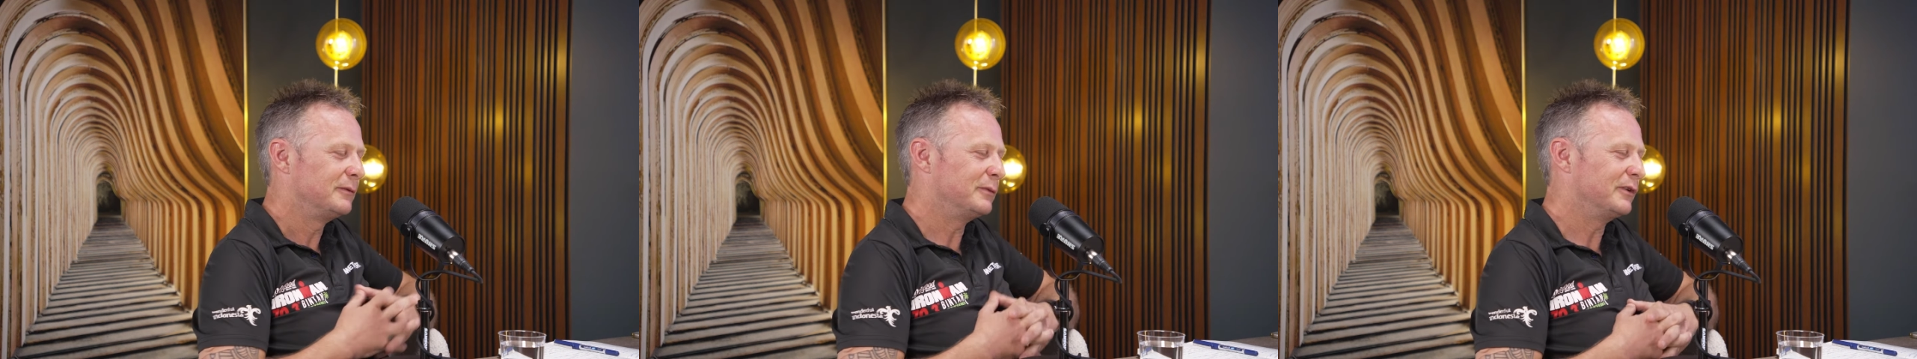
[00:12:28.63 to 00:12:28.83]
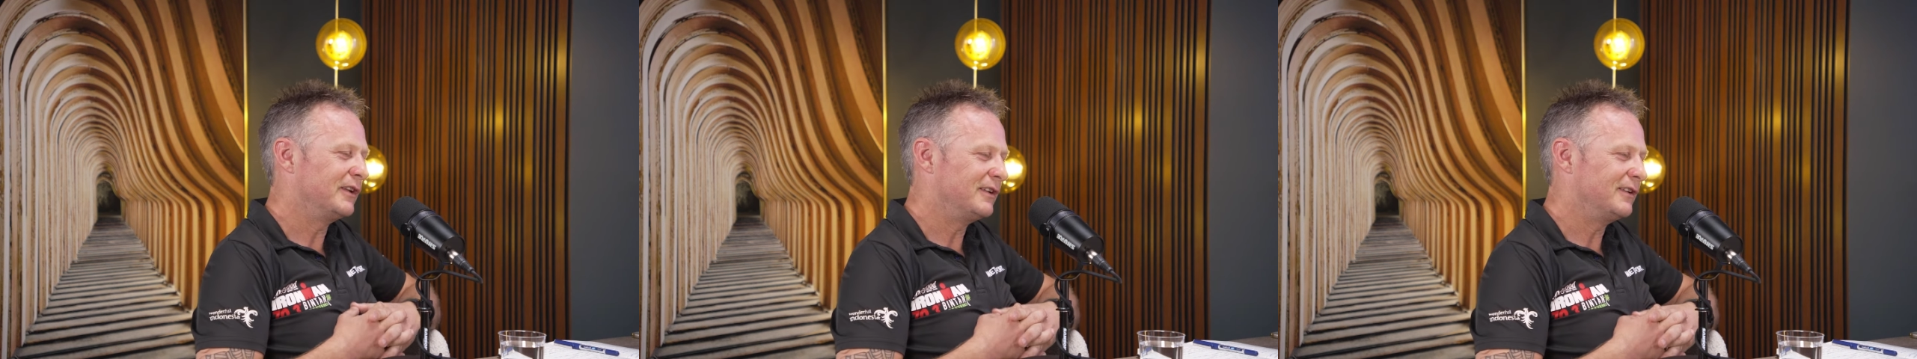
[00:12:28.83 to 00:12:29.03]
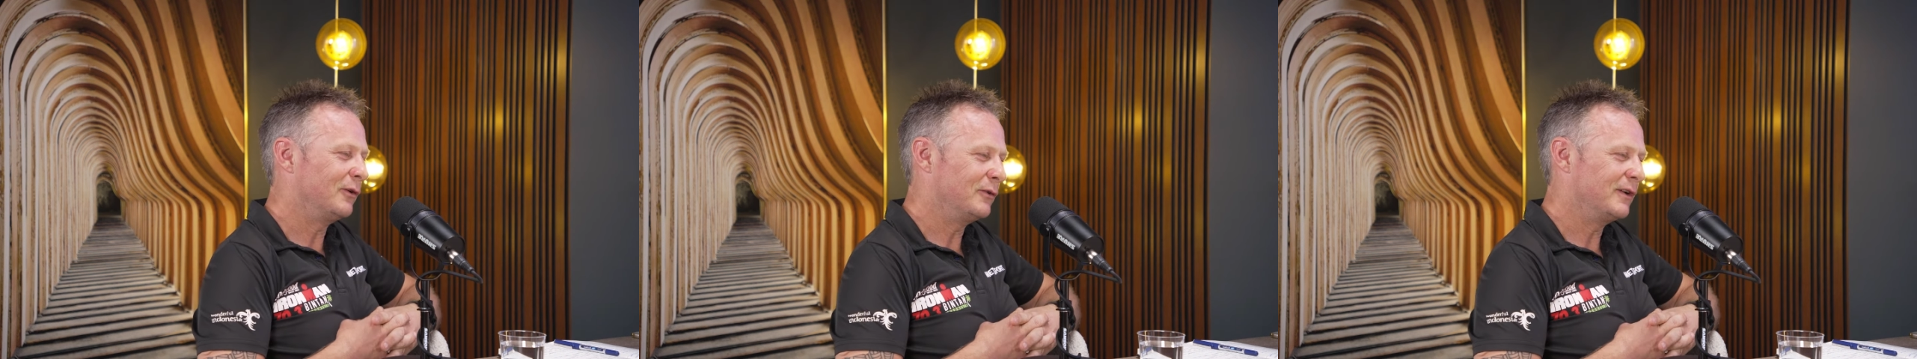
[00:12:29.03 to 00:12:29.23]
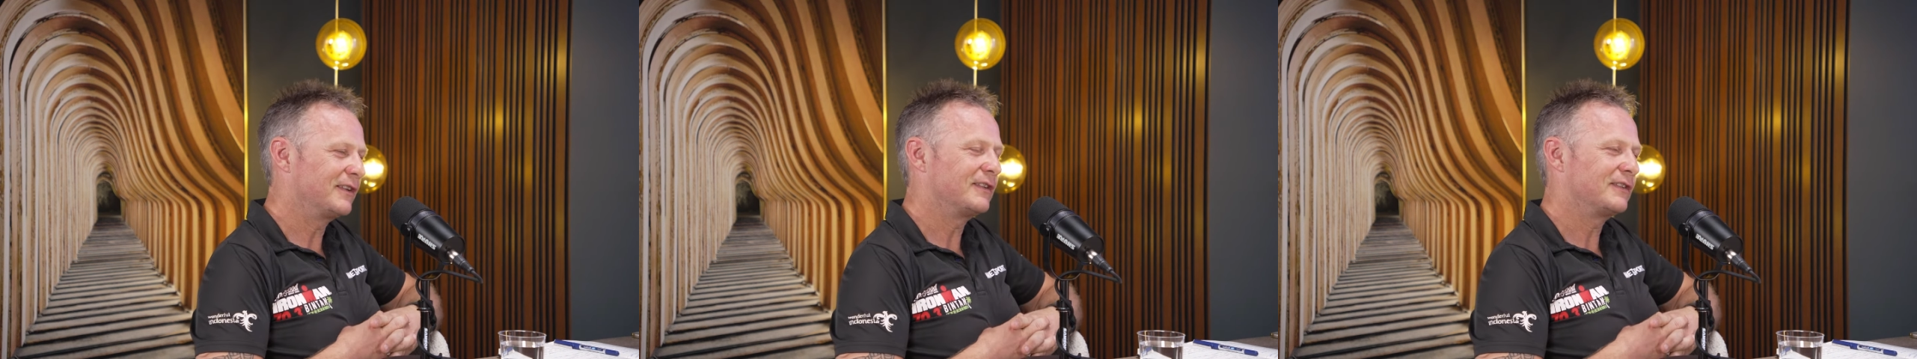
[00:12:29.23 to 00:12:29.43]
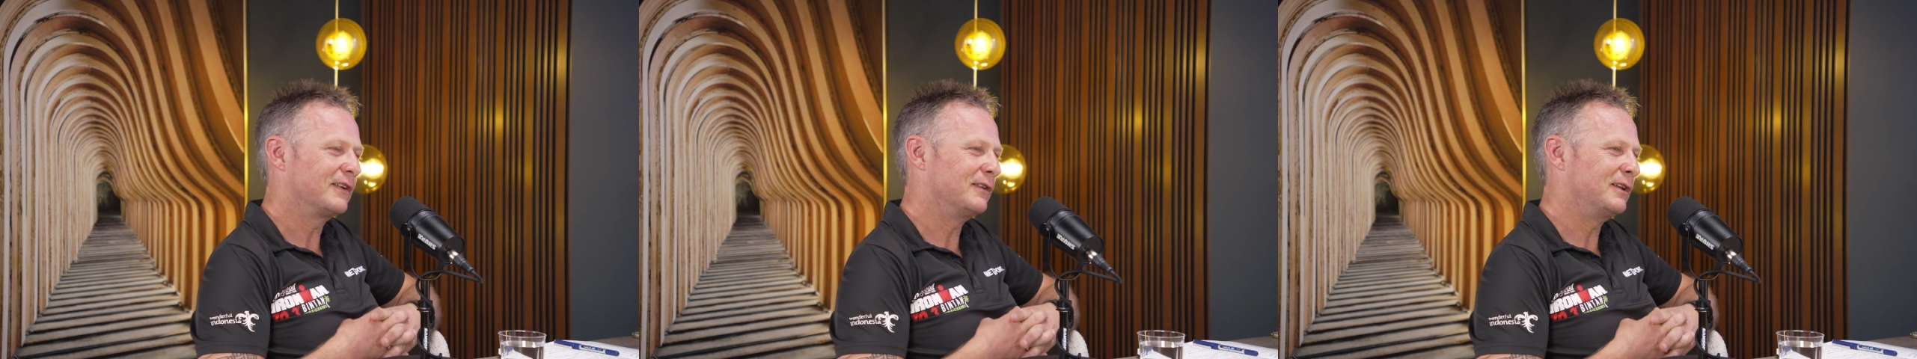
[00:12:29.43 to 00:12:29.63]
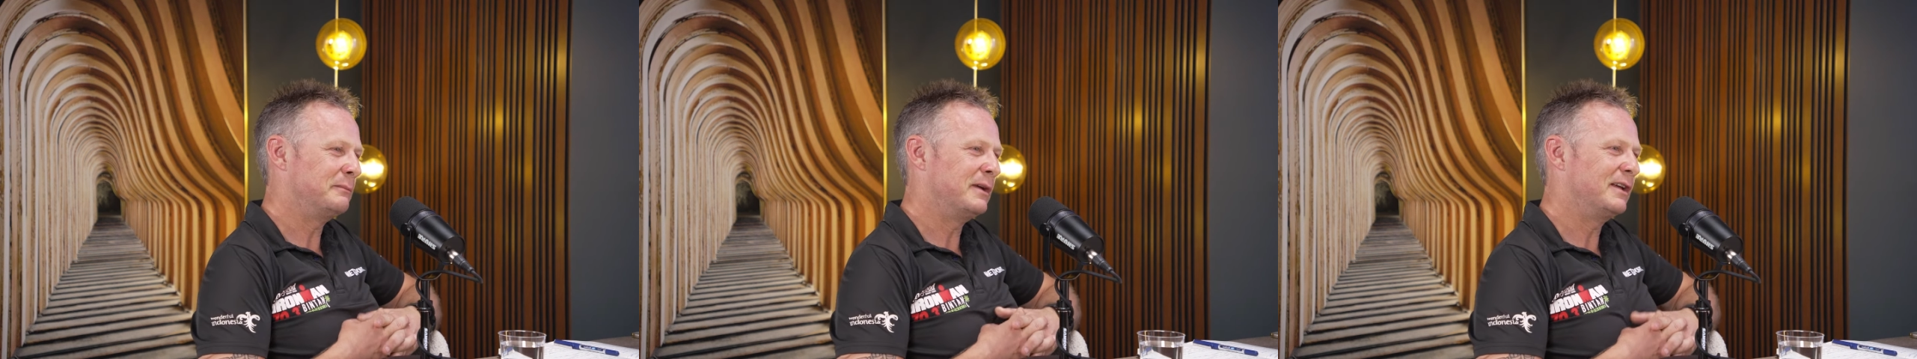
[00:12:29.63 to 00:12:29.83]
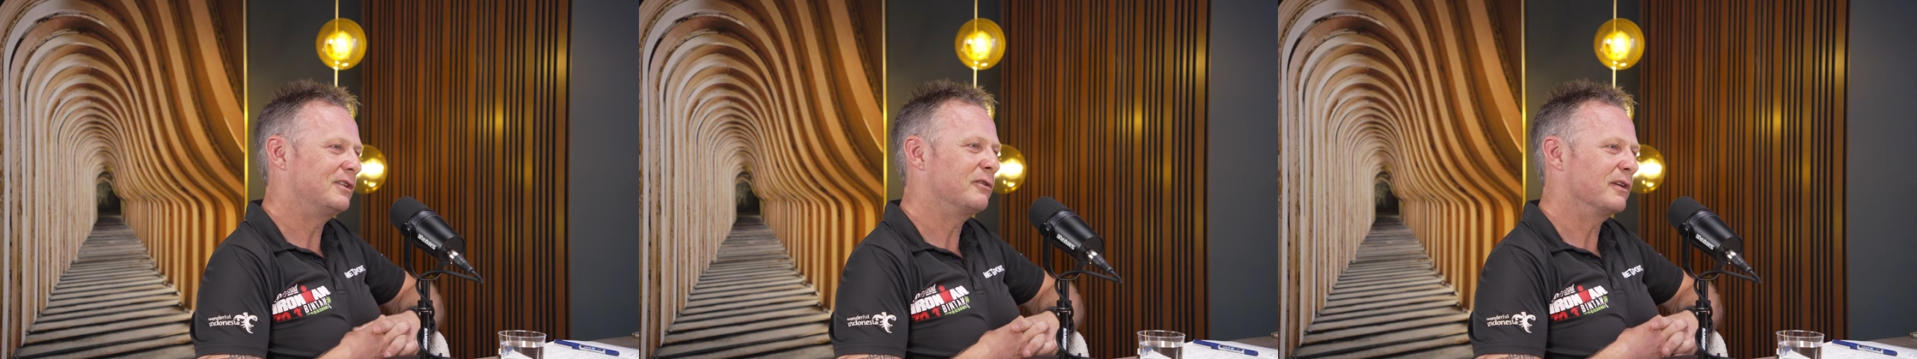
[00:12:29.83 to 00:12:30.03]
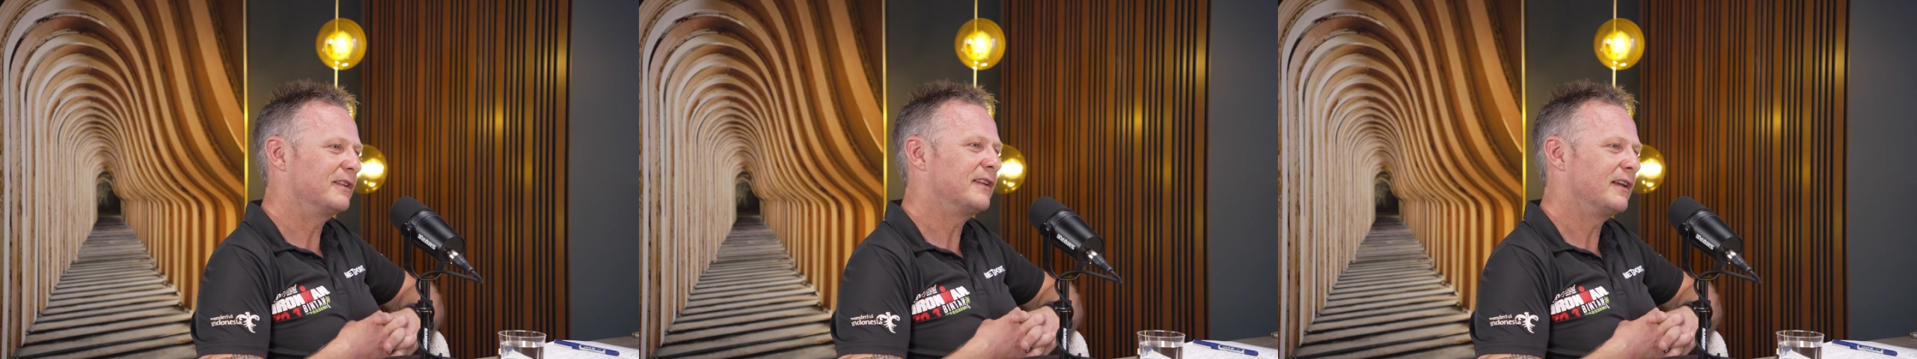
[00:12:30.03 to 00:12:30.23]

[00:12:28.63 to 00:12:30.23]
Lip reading: but they don't necessarily make great